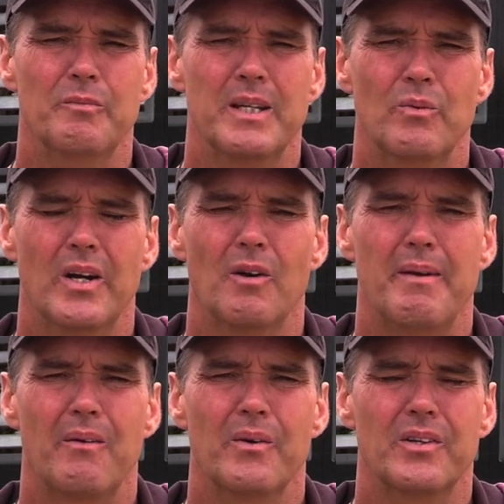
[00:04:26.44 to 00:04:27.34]
me where I'm
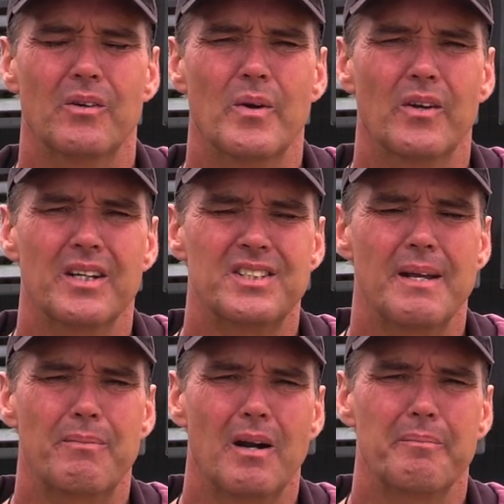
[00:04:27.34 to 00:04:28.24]
at with her and whether I
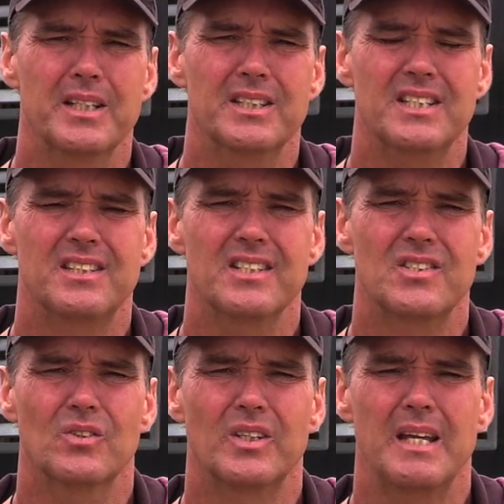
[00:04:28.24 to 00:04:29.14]
step her up in
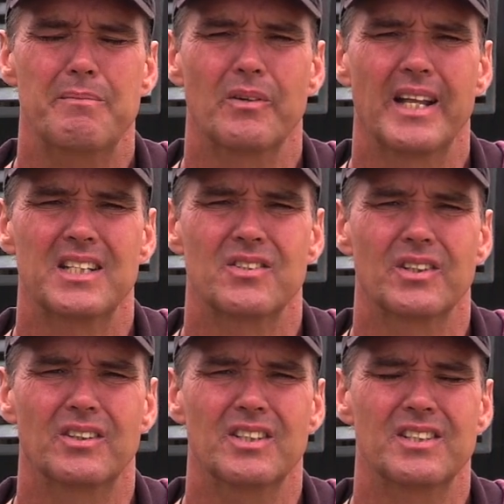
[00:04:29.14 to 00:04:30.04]
distance or keep her at that sort
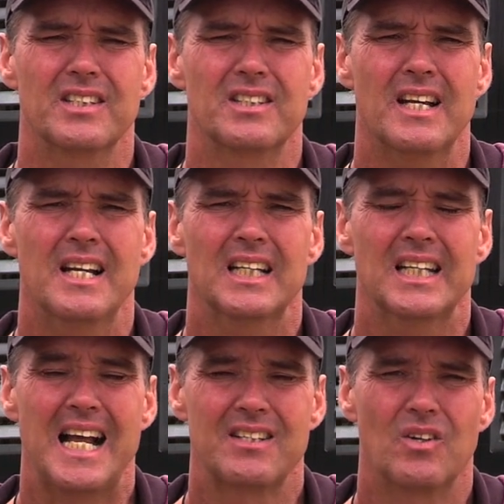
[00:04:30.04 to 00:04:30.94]
of distance.
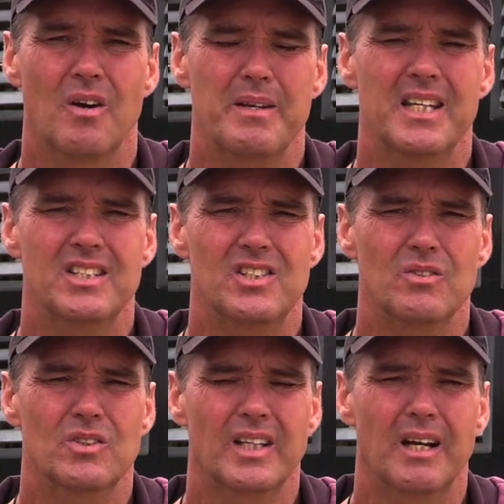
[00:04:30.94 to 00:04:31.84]
Last time in, she
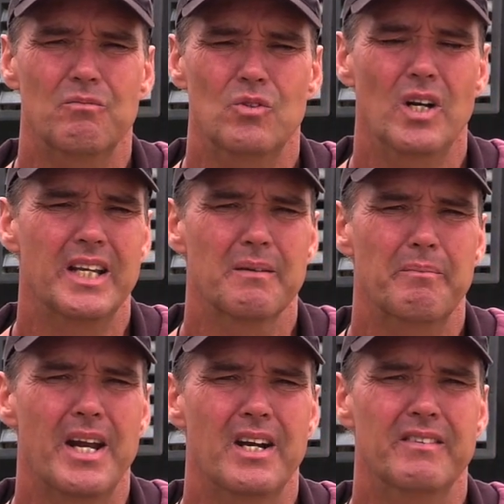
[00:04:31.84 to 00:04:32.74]
was really
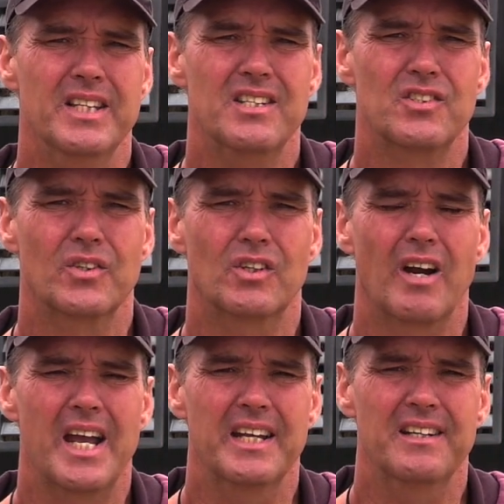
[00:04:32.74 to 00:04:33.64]
competitive in this sort of
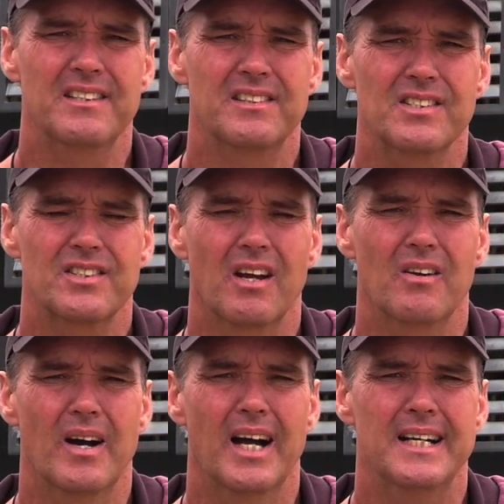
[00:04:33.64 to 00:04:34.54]
grade in distance,
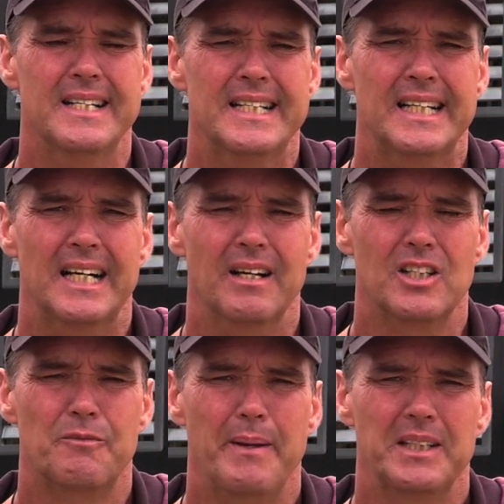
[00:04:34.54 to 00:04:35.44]
so
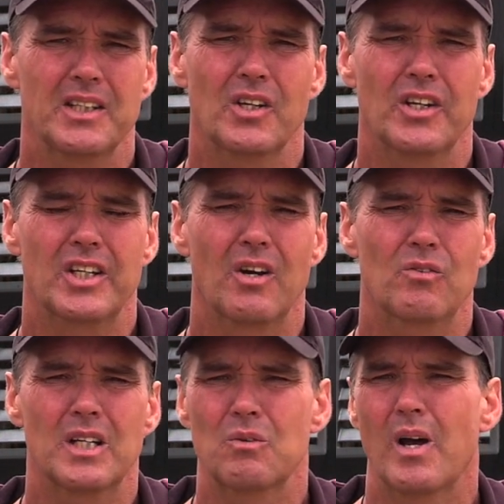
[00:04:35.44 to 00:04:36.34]
expecting her to go
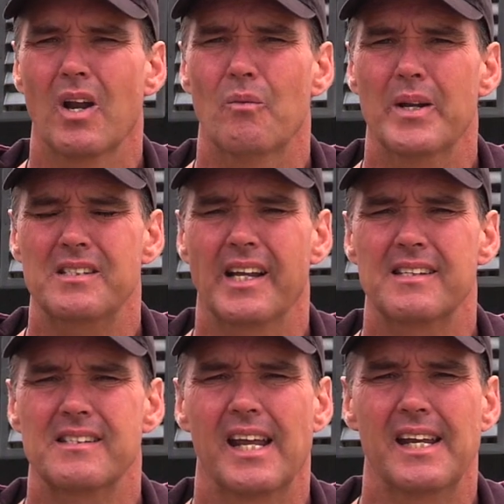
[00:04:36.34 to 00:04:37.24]
really well on Wednesday
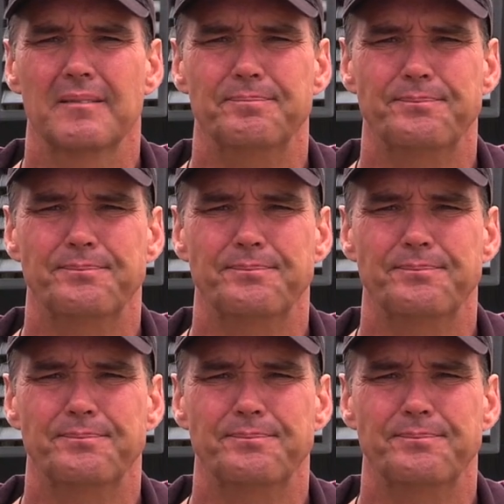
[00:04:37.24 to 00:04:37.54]
at Sandown.